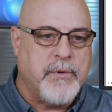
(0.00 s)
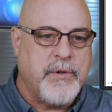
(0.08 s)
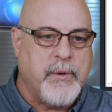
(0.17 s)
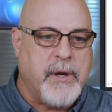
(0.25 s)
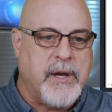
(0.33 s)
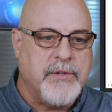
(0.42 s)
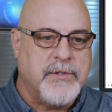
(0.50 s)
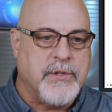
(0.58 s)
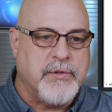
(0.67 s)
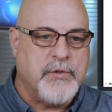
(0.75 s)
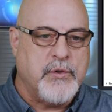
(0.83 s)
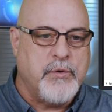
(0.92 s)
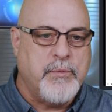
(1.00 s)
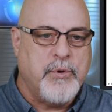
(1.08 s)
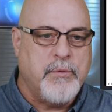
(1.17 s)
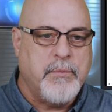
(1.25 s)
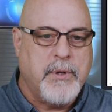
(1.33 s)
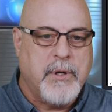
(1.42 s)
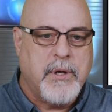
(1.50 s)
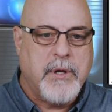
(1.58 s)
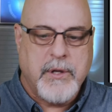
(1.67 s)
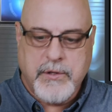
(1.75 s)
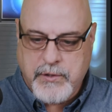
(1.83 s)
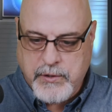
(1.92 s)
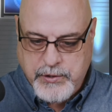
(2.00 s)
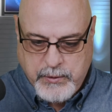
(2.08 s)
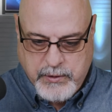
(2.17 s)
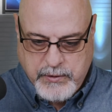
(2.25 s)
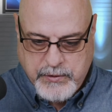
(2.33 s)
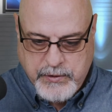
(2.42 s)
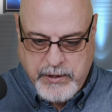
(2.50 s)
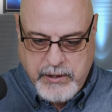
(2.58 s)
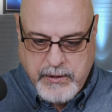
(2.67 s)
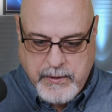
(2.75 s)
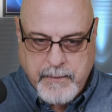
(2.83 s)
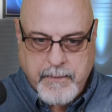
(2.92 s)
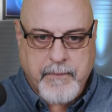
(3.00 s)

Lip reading: with you guys in the Zoom room so that you can see it.